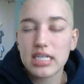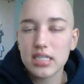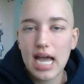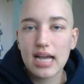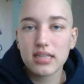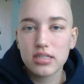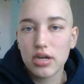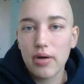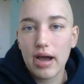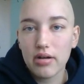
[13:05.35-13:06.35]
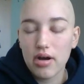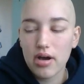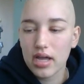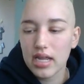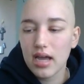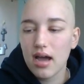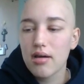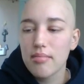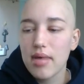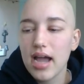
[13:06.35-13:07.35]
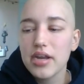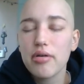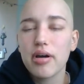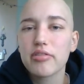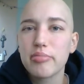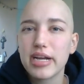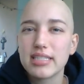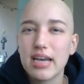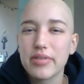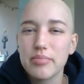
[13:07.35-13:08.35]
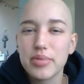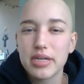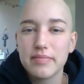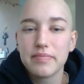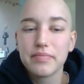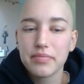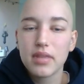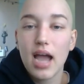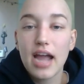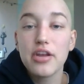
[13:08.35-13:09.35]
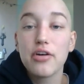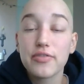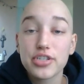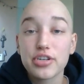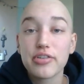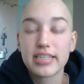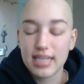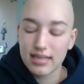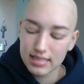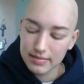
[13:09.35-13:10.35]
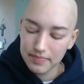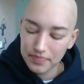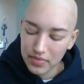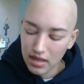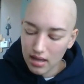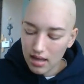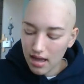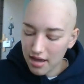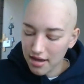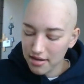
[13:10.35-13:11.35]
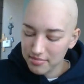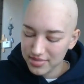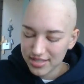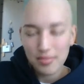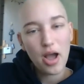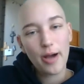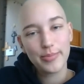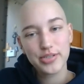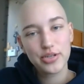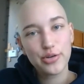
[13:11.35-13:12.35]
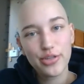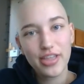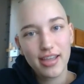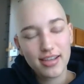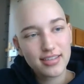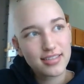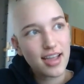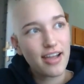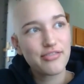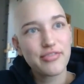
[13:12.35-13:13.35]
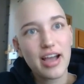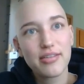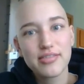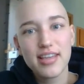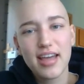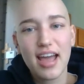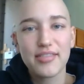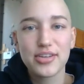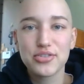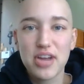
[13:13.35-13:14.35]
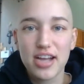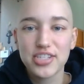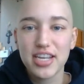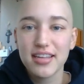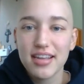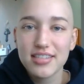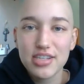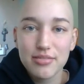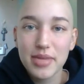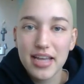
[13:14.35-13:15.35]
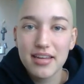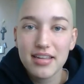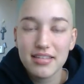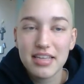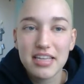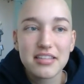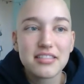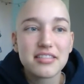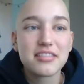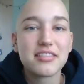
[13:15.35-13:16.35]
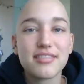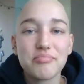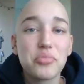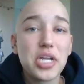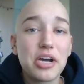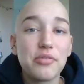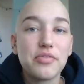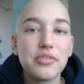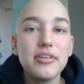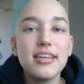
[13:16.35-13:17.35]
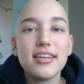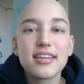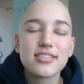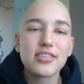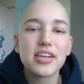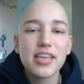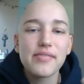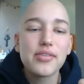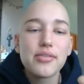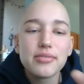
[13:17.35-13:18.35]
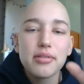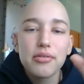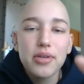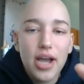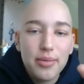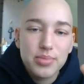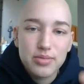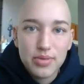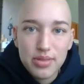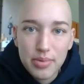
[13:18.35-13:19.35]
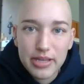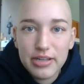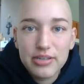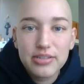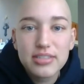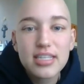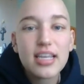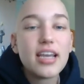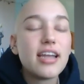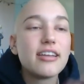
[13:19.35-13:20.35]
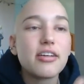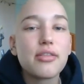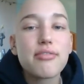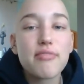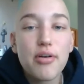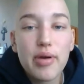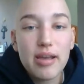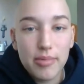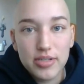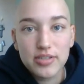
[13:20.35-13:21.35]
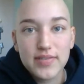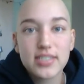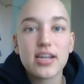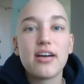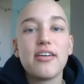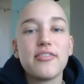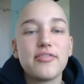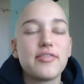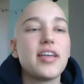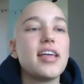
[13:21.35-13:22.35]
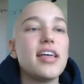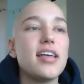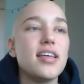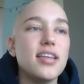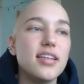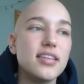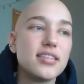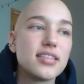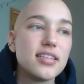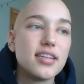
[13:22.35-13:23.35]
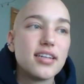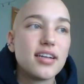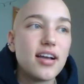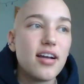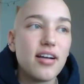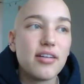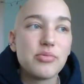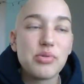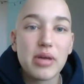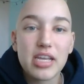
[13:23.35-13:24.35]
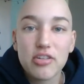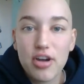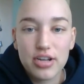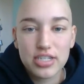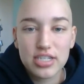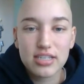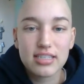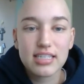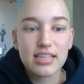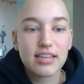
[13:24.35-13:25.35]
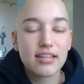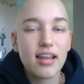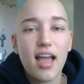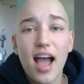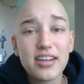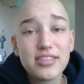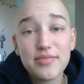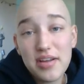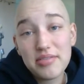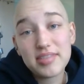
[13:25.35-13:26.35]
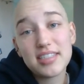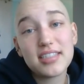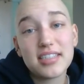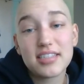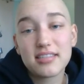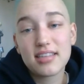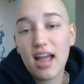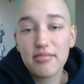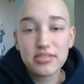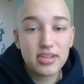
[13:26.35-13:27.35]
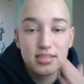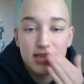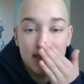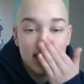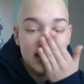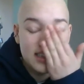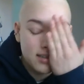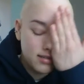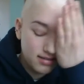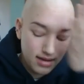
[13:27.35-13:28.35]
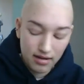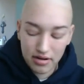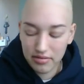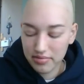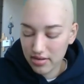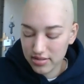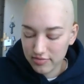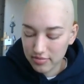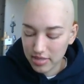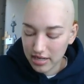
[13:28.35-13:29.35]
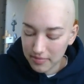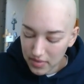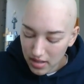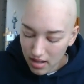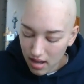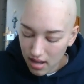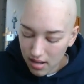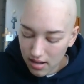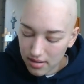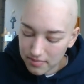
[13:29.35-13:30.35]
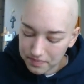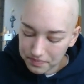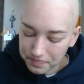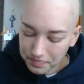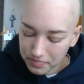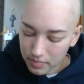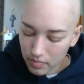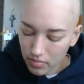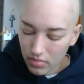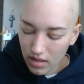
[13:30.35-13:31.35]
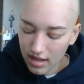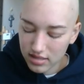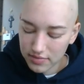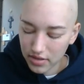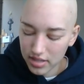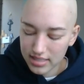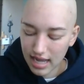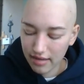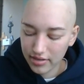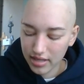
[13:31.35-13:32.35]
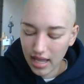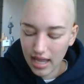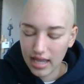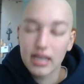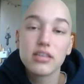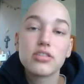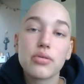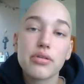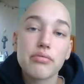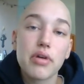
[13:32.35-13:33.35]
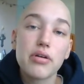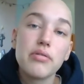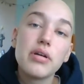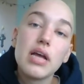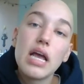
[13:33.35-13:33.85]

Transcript: It has no alcohol in it. I know other brands have it, but I know for sure Crest has it. Some optional things. I found that having a trash can next to your bed is pretty helpful, because they're going to give you those little cups with the pills, and you're going to throw away a bunch of stuff, and you might get nauseous, and I just found it was easy. Just have a trash can next to you. I don't know. That was for me. As far as having a sore throat,